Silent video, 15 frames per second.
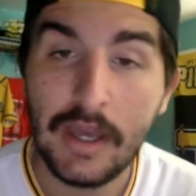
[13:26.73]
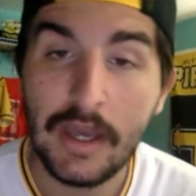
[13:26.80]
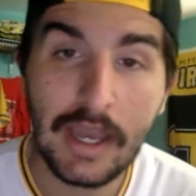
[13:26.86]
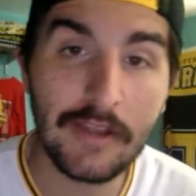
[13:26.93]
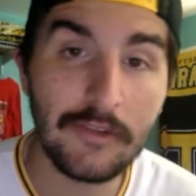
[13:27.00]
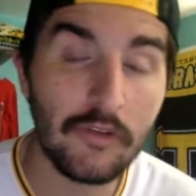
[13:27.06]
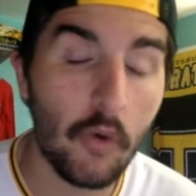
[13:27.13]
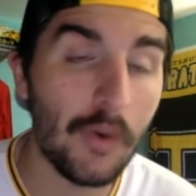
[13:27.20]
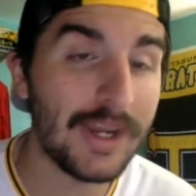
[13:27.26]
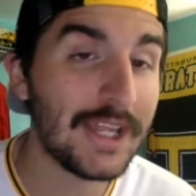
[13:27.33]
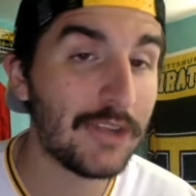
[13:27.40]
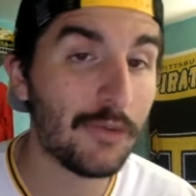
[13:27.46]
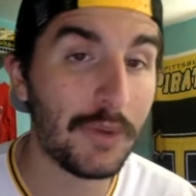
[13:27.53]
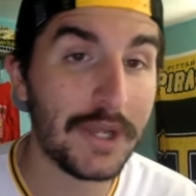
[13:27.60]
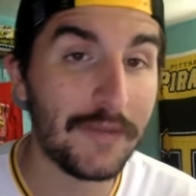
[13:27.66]
And
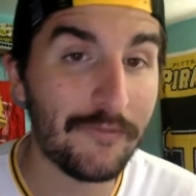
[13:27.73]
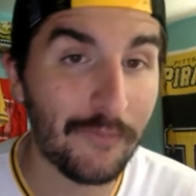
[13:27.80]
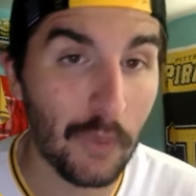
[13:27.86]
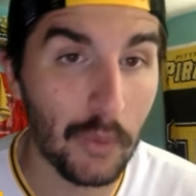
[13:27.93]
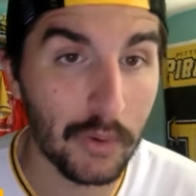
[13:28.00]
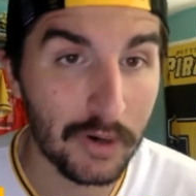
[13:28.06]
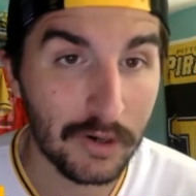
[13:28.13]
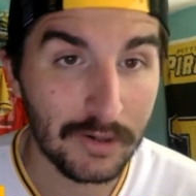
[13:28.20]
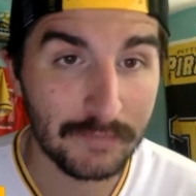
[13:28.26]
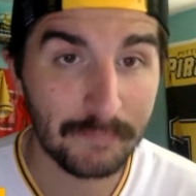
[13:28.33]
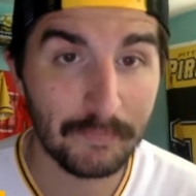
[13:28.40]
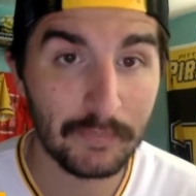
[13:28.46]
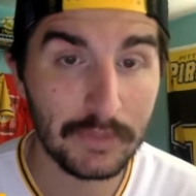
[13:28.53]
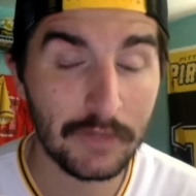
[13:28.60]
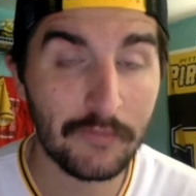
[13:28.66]
2024
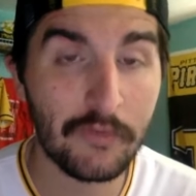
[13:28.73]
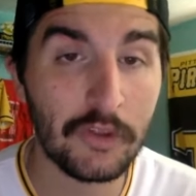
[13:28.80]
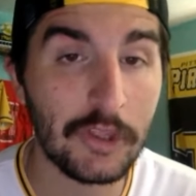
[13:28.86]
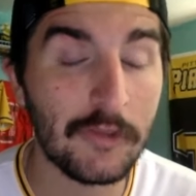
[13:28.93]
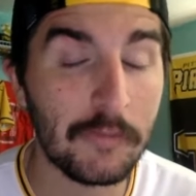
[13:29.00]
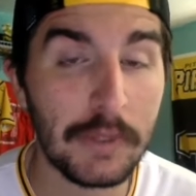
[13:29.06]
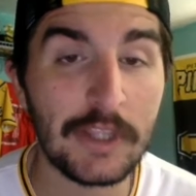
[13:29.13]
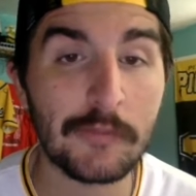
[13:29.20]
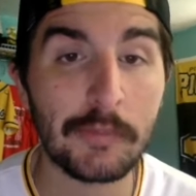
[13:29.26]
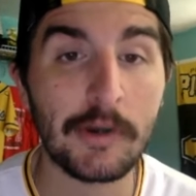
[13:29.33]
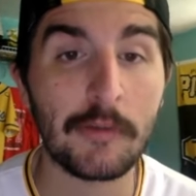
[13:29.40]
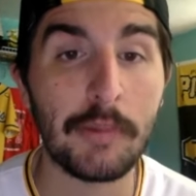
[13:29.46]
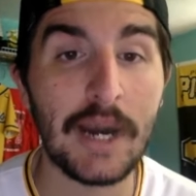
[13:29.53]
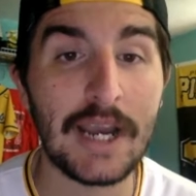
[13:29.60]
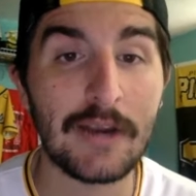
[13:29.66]
for this
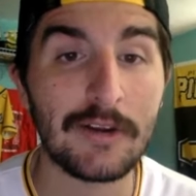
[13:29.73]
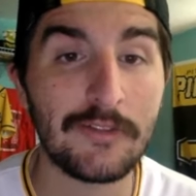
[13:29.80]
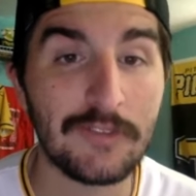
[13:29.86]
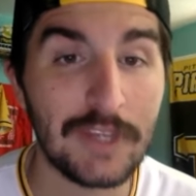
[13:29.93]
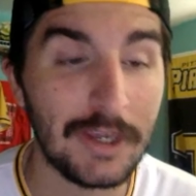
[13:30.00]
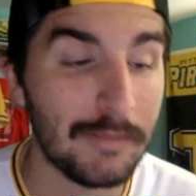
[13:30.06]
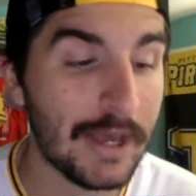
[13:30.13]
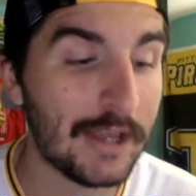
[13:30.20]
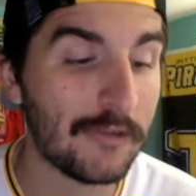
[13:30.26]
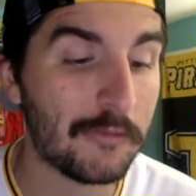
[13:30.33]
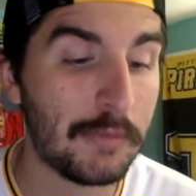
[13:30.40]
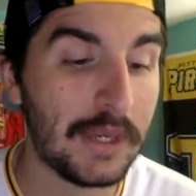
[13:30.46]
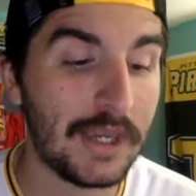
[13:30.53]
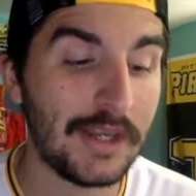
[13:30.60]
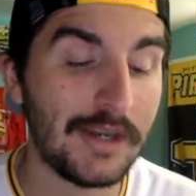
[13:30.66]
Pittsburgh Pirates team has
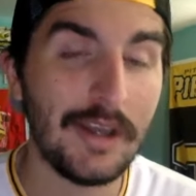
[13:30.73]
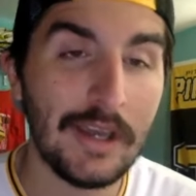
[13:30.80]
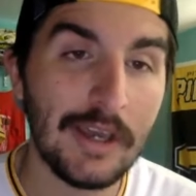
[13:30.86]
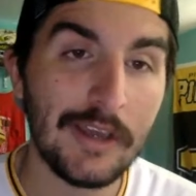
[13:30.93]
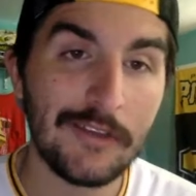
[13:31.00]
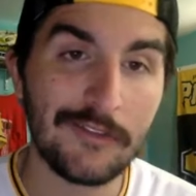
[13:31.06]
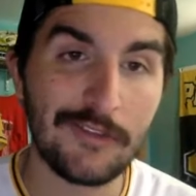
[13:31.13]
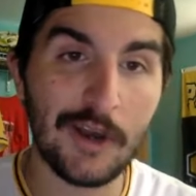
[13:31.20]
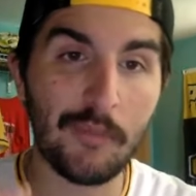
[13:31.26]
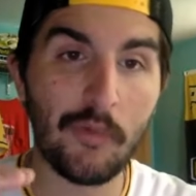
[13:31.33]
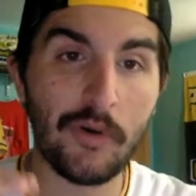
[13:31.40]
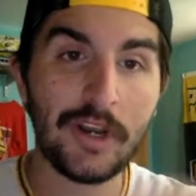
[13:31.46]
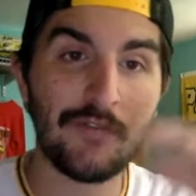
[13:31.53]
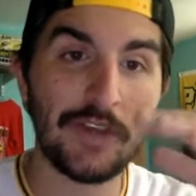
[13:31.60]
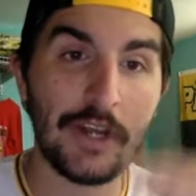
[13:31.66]
been
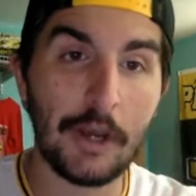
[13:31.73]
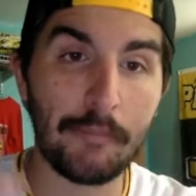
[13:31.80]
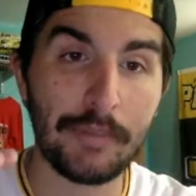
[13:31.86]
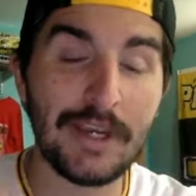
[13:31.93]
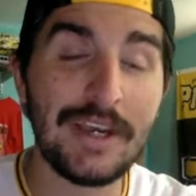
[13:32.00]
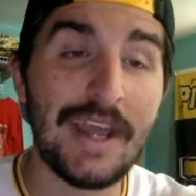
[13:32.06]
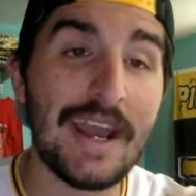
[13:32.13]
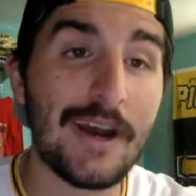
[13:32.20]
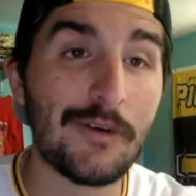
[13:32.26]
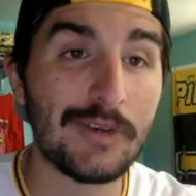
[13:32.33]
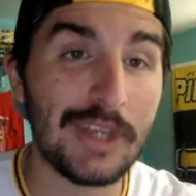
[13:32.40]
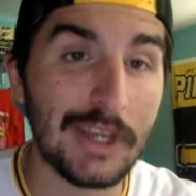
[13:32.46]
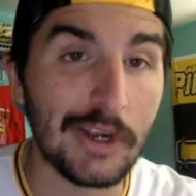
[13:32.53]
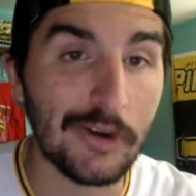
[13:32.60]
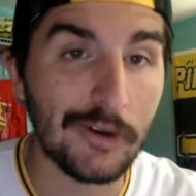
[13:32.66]
somewhat of an up and down
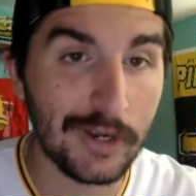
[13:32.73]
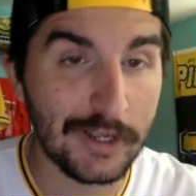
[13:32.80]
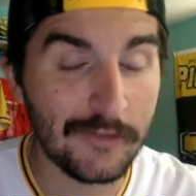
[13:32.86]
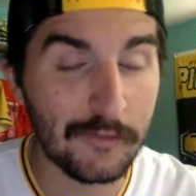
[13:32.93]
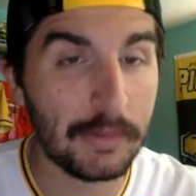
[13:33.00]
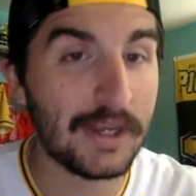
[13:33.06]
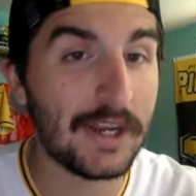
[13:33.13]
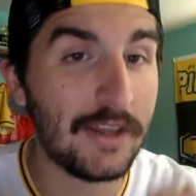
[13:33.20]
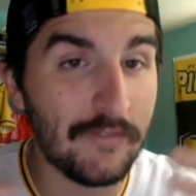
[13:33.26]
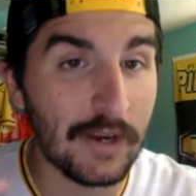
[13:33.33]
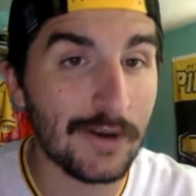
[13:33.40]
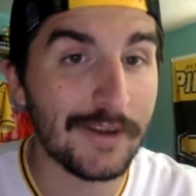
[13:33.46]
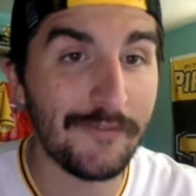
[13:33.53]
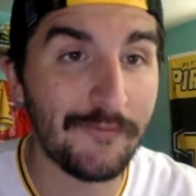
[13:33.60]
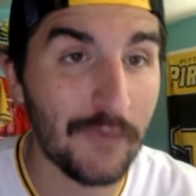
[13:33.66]
year. It's been a
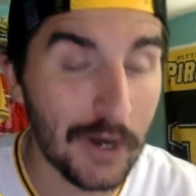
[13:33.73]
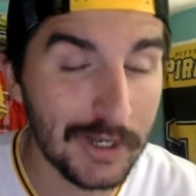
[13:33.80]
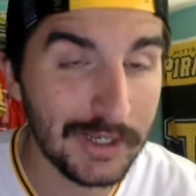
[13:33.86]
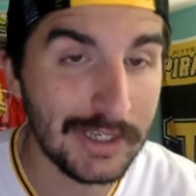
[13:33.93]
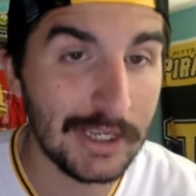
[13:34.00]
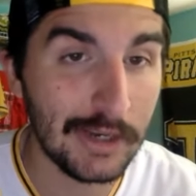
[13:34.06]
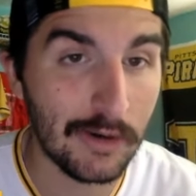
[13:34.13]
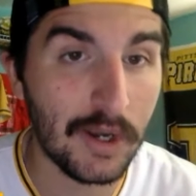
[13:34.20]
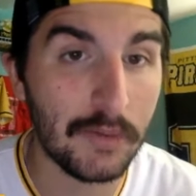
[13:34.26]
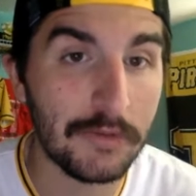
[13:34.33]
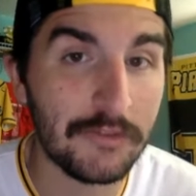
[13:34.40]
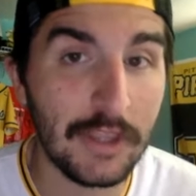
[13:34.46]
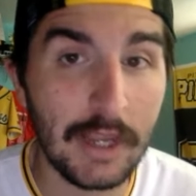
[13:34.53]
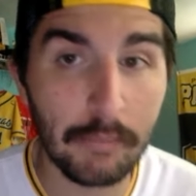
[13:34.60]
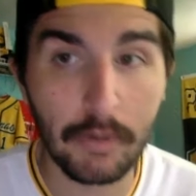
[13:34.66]
very fun year, I
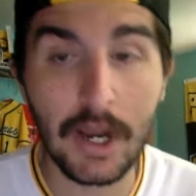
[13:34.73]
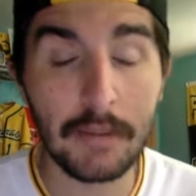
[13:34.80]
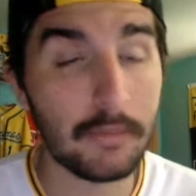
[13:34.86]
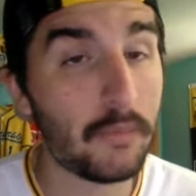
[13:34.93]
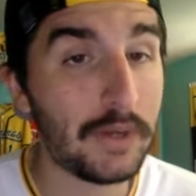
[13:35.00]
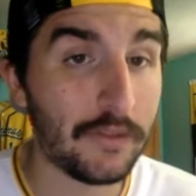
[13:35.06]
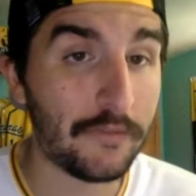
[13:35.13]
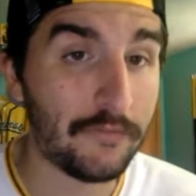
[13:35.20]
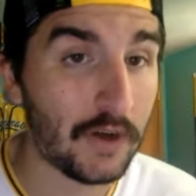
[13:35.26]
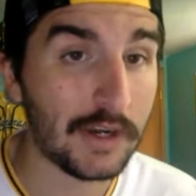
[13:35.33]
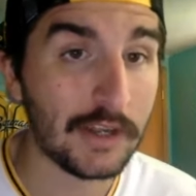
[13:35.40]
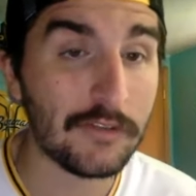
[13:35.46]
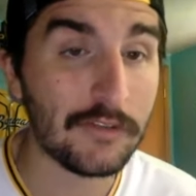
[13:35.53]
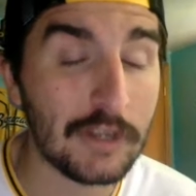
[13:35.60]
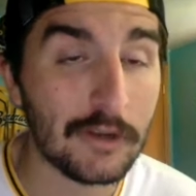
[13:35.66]
would say, probably the
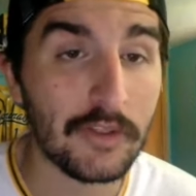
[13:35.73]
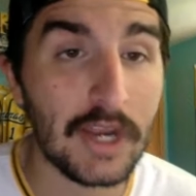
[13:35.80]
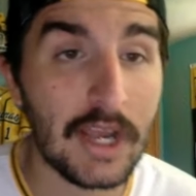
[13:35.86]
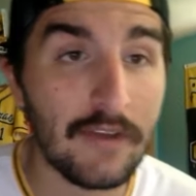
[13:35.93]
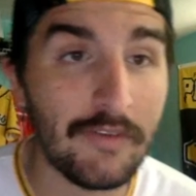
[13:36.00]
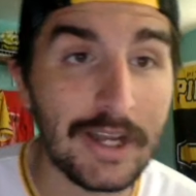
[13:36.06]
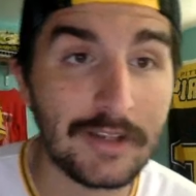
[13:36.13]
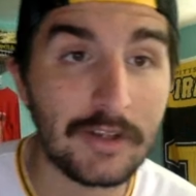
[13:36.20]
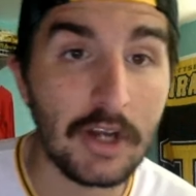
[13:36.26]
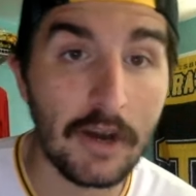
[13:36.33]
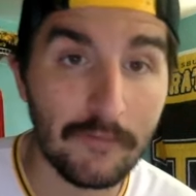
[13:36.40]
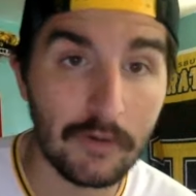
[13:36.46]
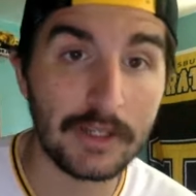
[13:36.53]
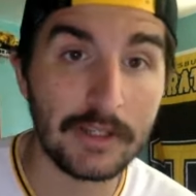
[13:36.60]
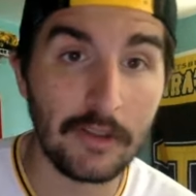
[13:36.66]
funnest year that I've had
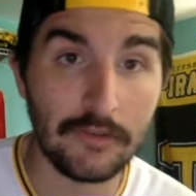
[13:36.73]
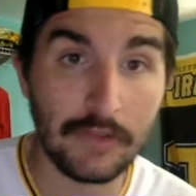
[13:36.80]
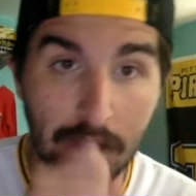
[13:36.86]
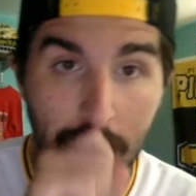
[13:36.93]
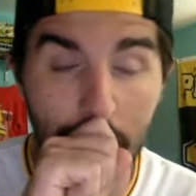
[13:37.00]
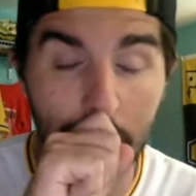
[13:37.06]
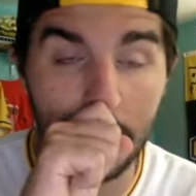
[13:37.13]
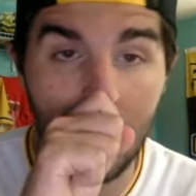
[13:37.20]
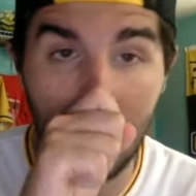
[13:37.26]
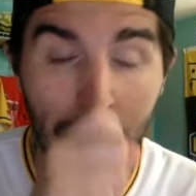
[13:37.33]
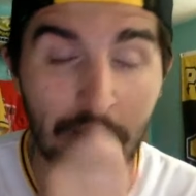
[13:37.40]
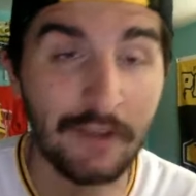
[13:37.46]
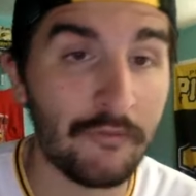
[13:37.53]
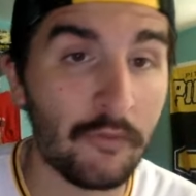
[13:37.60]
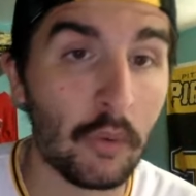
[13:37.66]
covering this team, and now
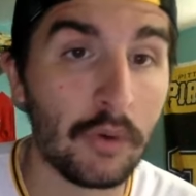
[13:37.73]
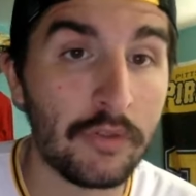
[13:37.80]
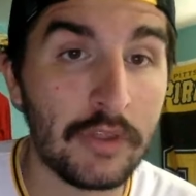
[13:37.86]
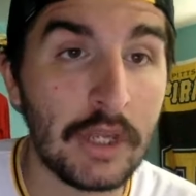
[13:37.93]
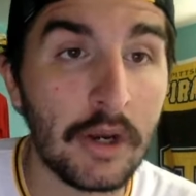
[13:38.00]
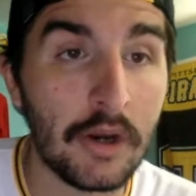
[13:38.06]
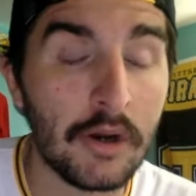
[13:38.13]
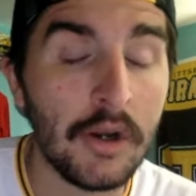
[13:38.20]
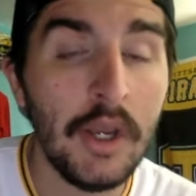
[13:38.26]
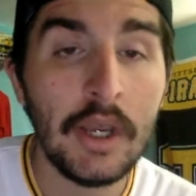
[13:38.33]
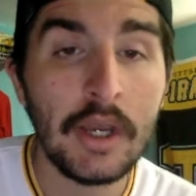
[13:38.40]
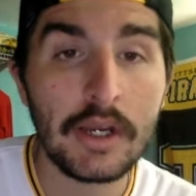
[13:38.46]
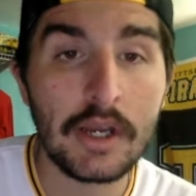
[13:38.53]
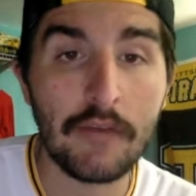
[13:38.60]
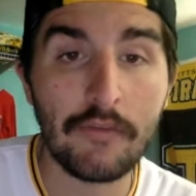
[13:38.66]
my fourth year
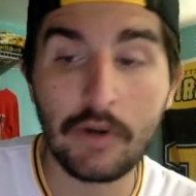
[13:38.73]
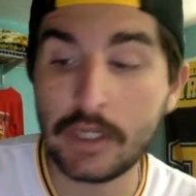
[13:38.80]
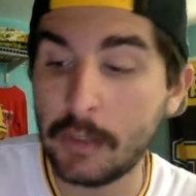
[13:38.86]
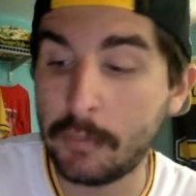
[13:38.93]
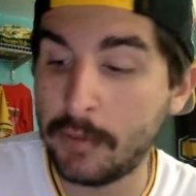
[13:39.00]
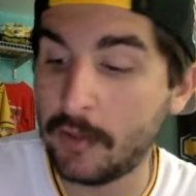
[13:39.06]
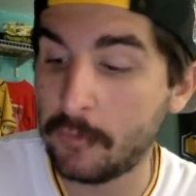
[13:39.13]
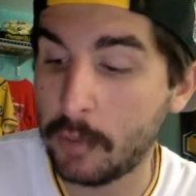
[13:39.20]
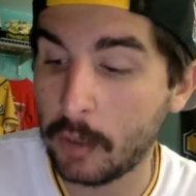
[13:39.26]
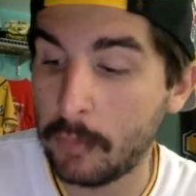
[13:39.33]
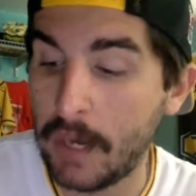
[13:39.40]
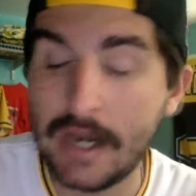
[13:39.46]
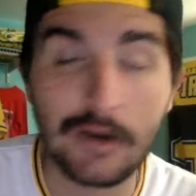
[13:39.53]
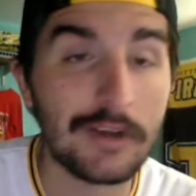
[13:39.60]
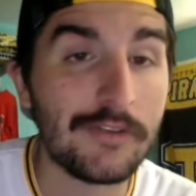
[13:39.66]
covering the Pittsburgh
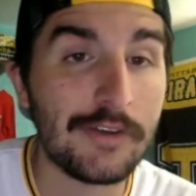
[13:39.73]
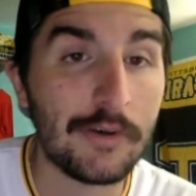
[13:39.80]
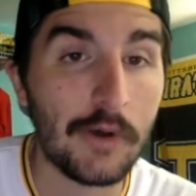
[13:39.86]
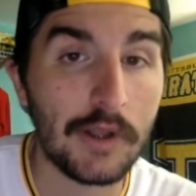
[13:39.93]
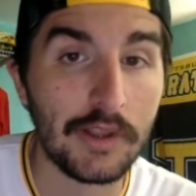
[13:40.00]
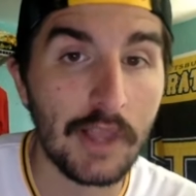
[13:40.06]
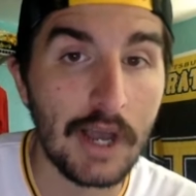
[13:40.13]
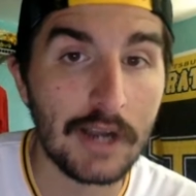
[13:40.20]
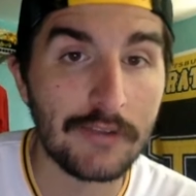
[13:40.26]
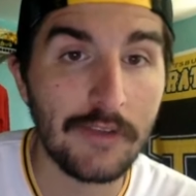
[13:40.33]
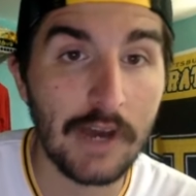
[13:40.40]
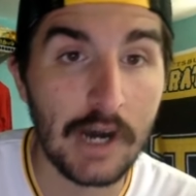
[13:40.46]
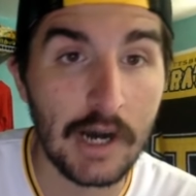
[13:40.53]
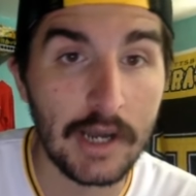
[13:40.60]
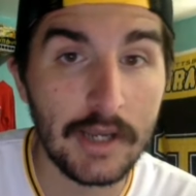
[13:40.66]
Pirates here on Locked
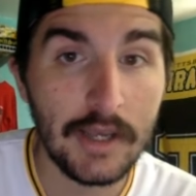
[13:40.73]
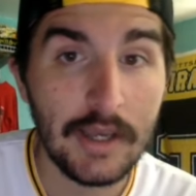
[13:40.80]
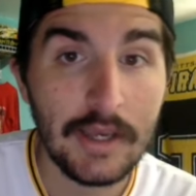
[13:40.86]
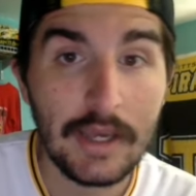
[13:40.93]
On.